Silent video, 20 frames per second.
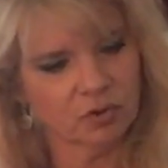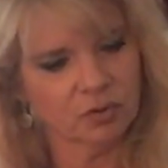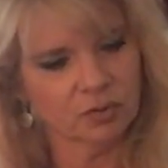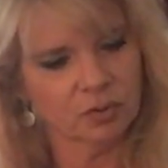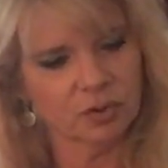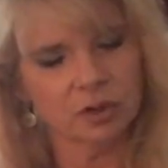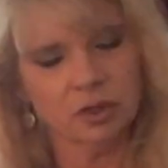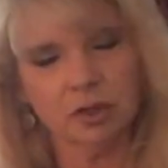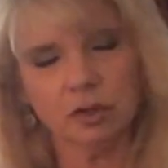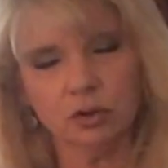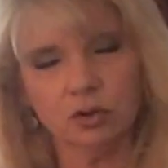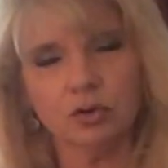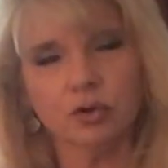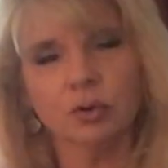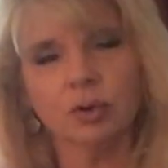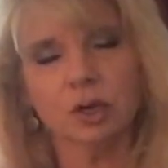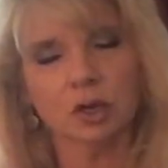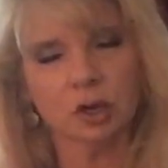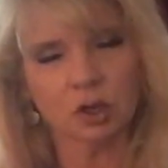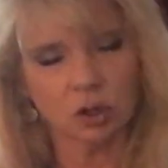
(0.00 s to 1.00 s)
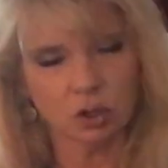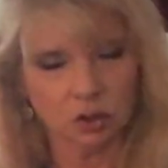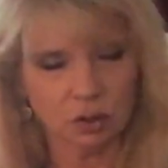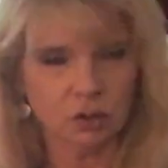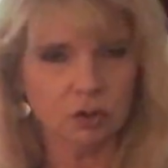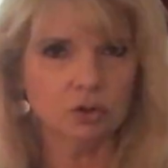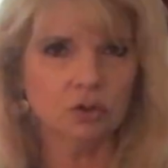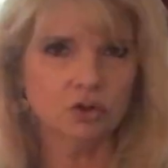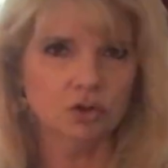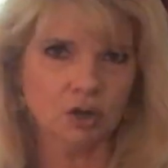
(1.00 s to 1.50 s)
you're really doing a
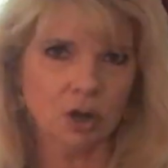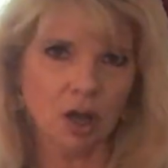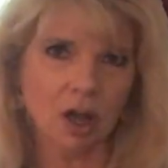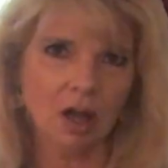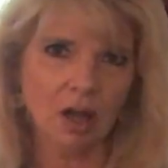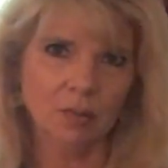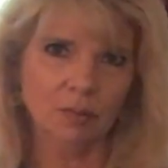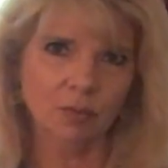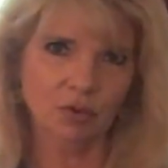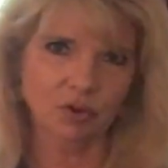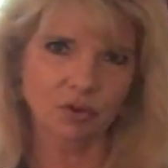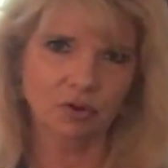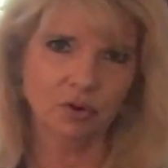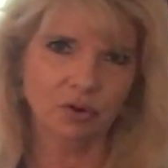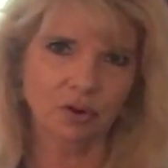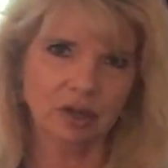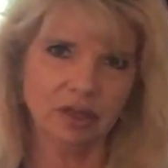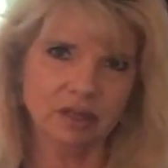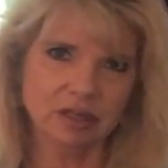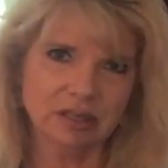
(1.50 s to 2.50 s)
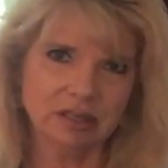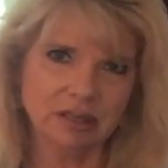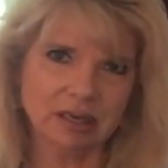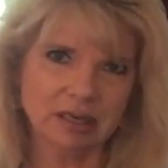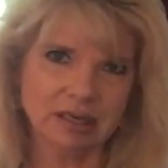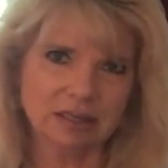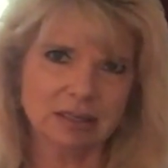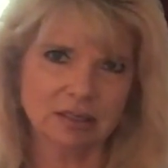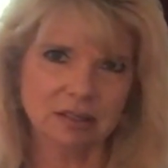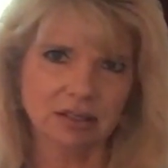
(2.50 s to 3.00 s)
good job with your
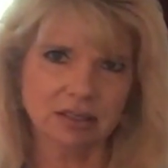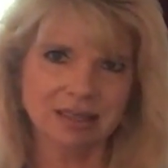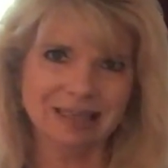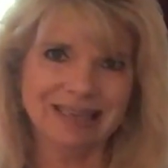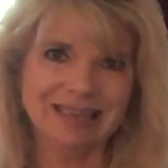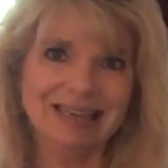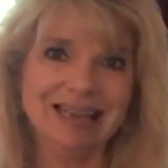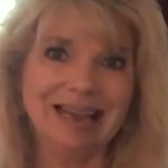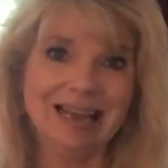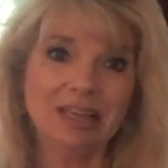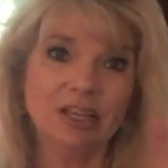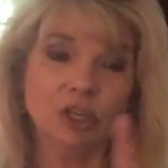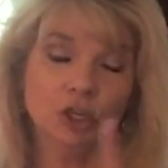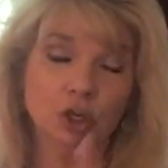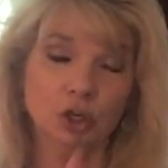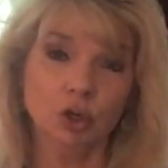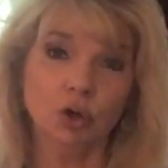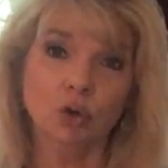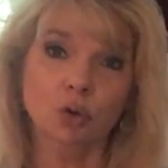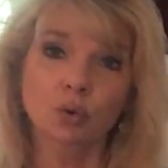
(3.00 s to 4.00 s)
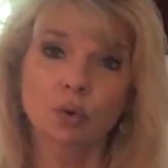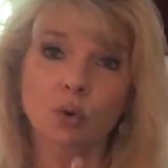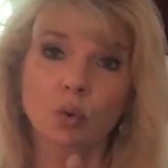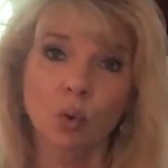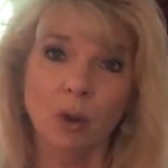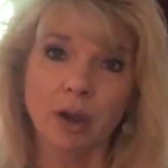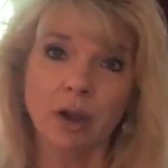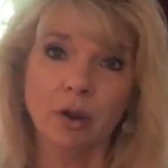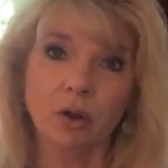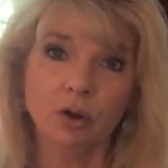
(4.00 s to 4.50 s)
instincts to get you
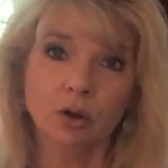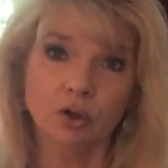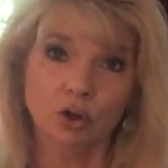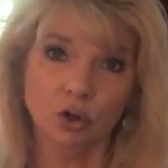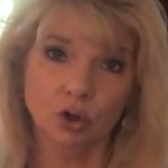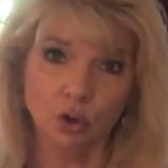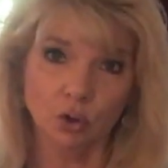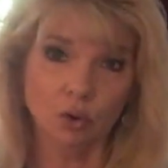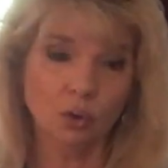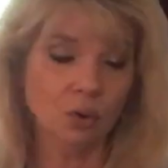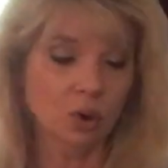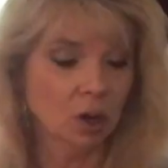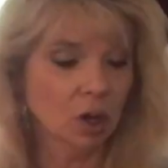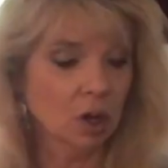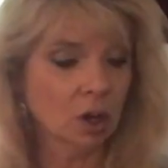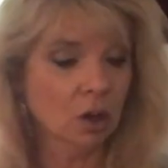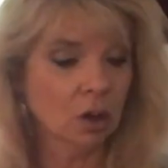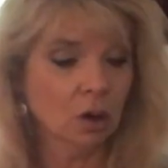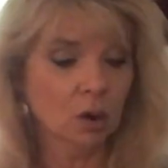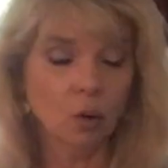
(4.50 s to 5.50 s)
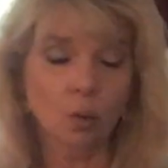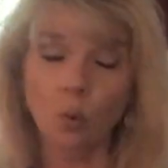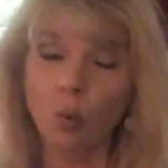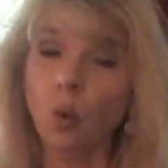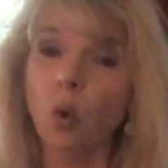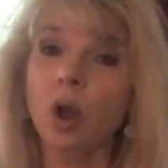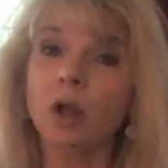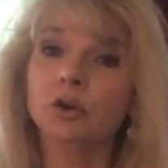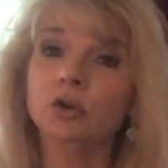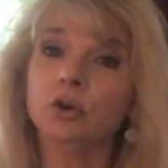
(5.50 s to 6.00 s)
where you
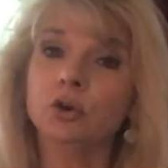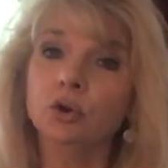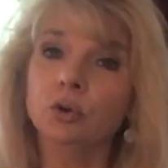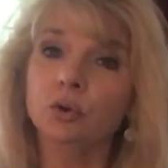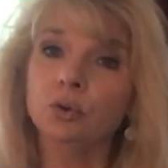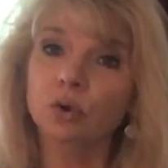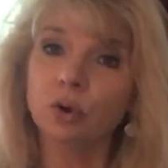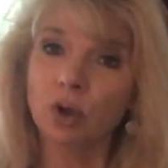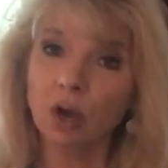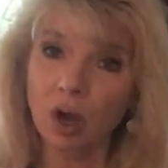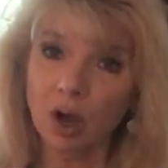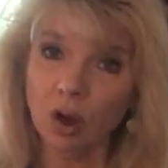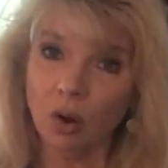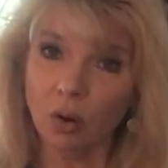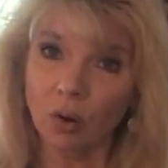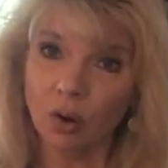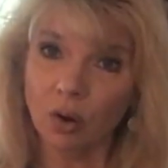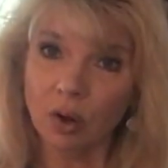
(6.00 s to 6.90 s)
want to go.